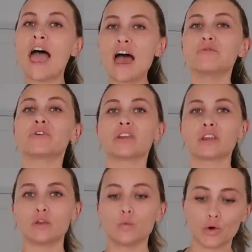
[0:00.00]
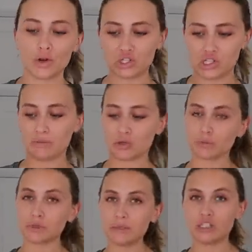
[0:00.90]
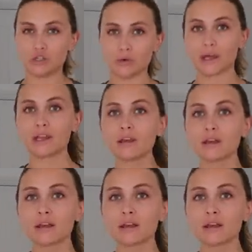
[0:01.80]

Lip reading: everything you want a gym top to be doing.